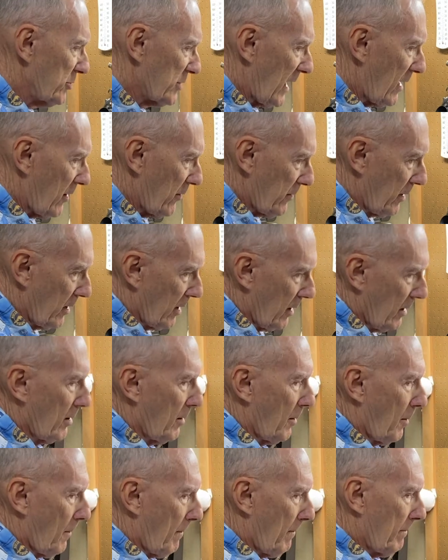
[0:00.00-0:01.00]
out,
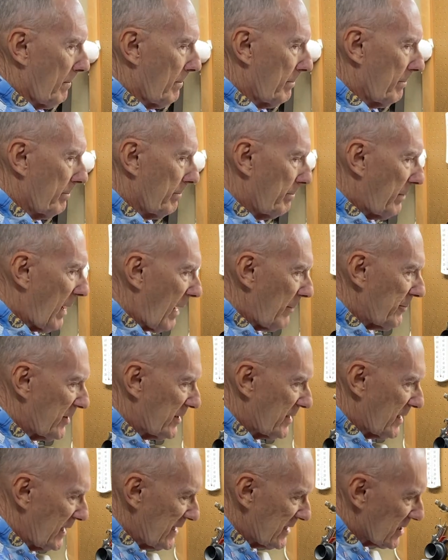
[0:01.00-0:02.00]
pop the
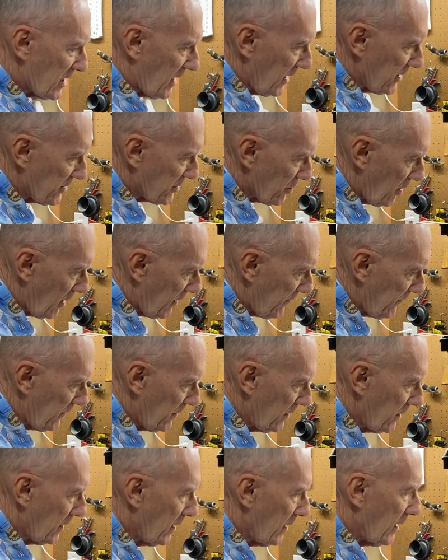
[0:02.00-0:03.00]
T-slots off,
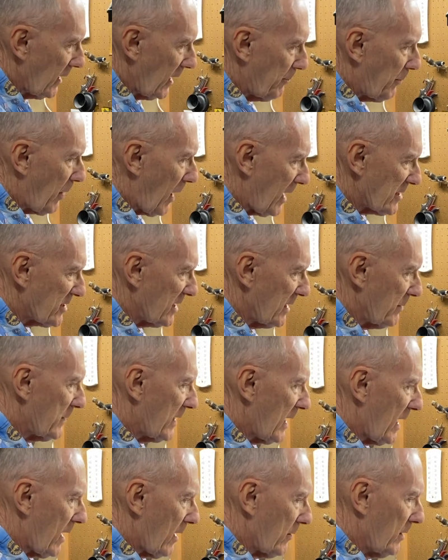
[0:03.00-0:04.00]
epoxy them
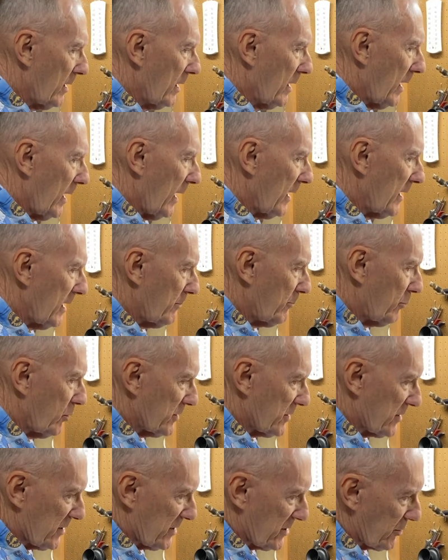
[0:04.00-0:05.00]
down, and then put the
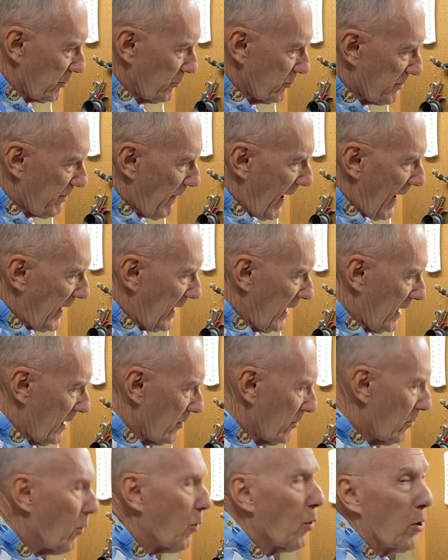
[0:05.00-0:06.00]
screws back in,
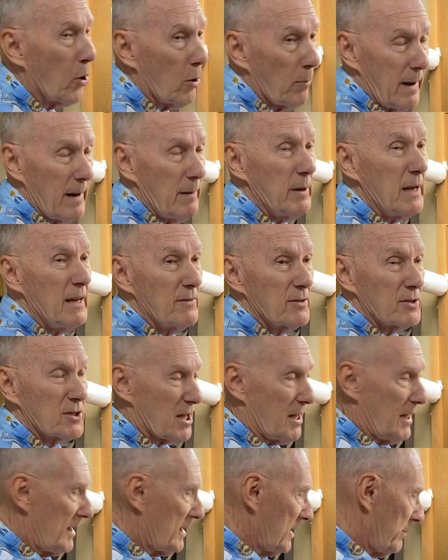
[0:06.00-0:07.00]
or maybe even
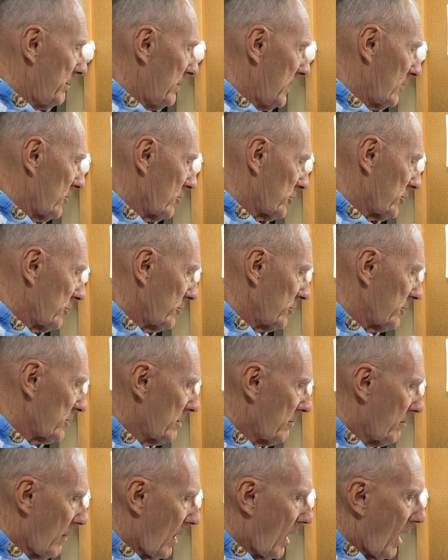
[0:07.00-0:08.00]
slightly bigger screws.
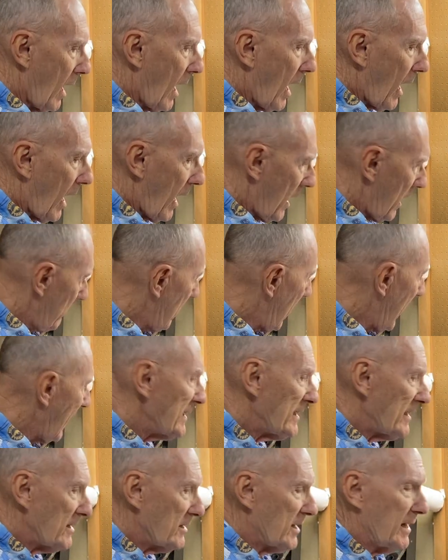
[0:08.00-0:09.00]
I
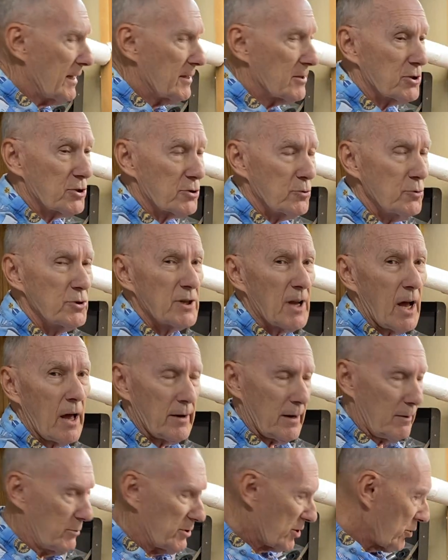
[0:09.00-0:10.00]
did take the screws out and I
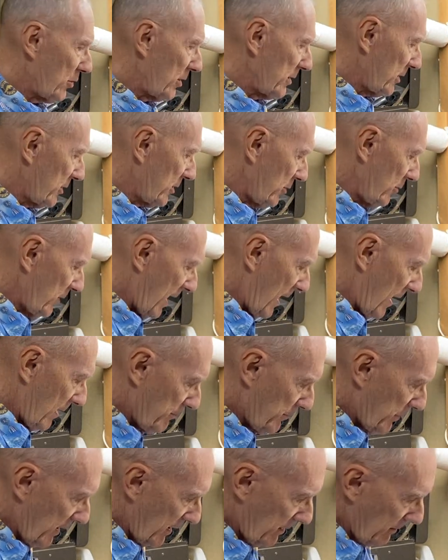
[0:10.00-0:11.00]
was going to do that,
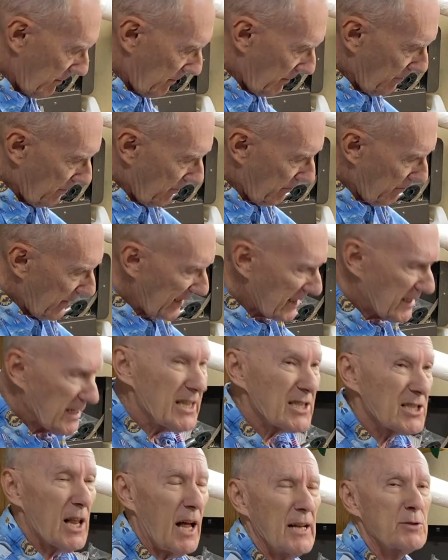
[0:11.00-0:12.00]
but my
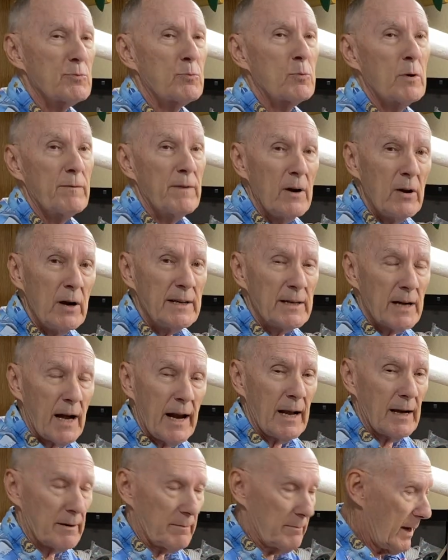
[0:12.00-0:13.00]
T-slots were very tight
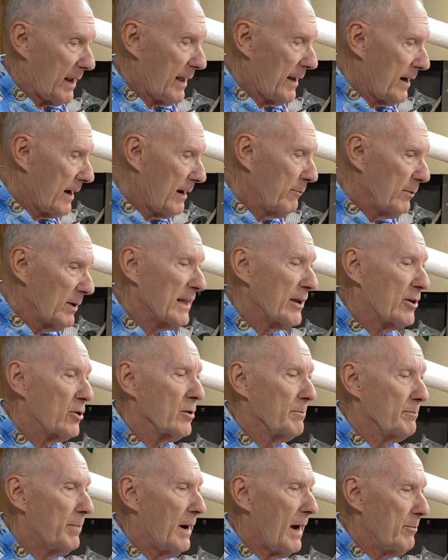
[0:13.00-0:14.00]
and I really couldn't
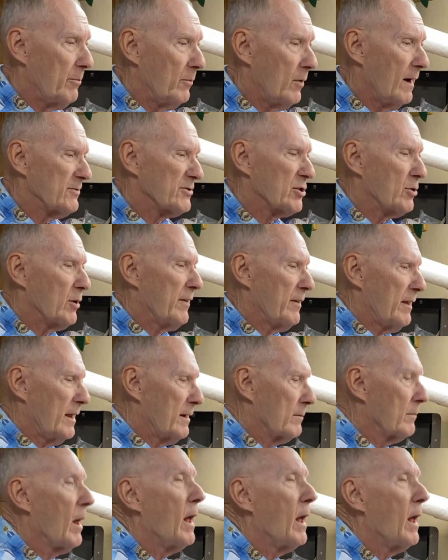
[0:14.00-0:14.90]
pop them off, so I think